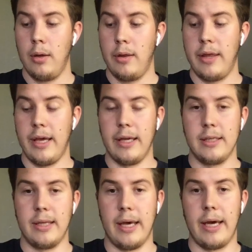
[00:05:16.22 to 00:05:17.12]
Things
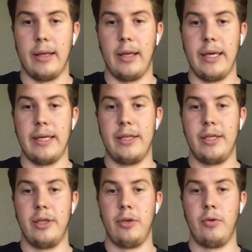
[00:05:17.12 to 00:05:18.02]
that lead
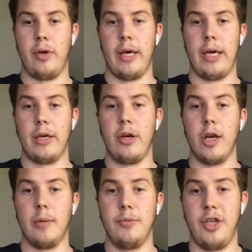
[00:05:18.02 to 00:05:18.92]
to a good
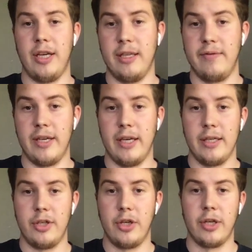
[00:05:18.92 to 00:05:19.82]
objective
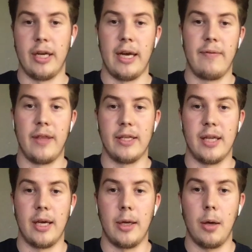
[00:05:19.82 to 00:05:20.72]
test, you're going to have things
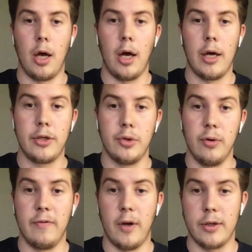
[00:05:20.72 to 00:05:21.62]
like true or
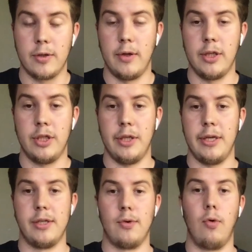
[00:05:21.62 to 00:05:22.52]
false
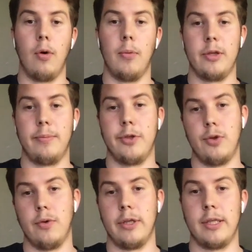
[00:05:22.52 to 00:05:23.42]
questions or multiple
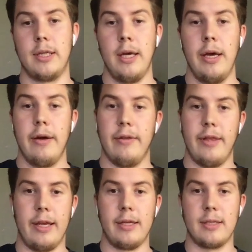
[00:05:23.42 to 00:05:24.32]
choice,
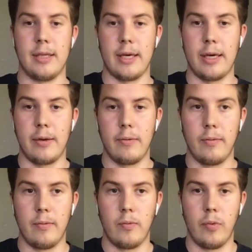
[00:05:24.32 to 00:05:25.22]
things that
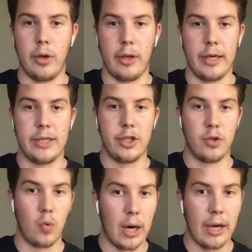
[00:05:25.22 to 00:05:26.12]
really it's just
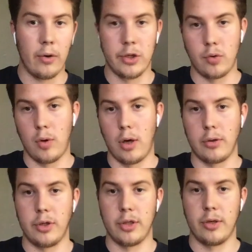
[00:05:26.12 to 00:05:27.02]
right or it's wrong.
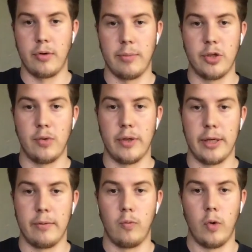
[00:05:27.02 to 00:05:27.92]
There's no in between,
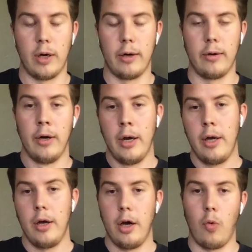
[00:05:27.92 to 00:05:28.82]
where
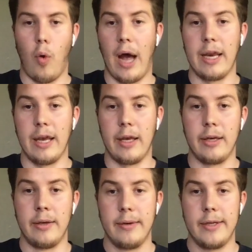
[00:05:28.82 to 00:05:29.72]
a right in
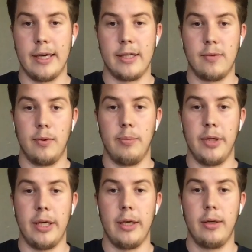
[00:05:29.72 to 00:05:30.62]
test would
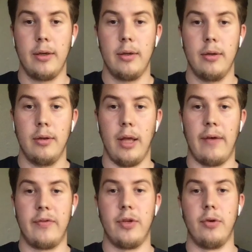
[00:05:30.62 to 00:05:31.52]
be
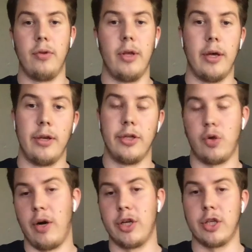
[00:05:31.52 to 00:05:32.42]
left to the
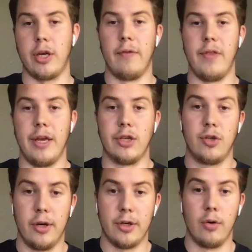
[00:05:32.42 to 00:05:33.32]
discretion of the
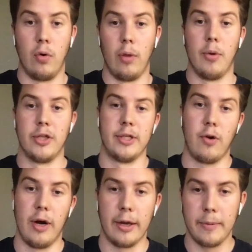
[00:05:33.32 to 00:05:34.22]
instructor or the person that's
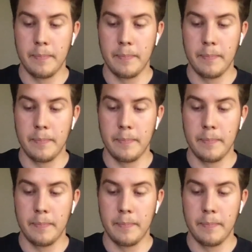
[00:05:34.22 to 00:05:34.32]
grading it.